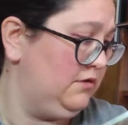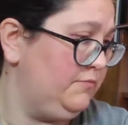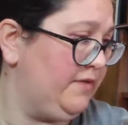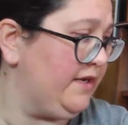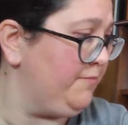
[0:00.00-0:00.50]

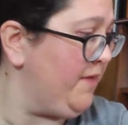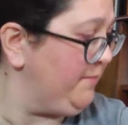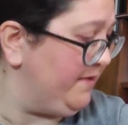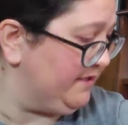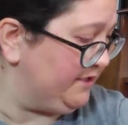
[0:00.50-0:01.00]
But it might
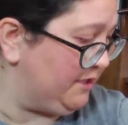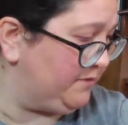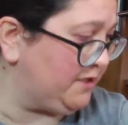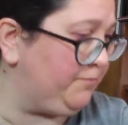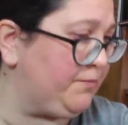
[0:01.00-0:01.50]
be the Jub
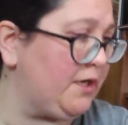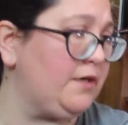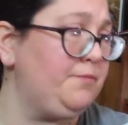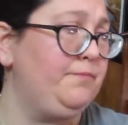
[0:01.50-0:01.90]
Jub bird.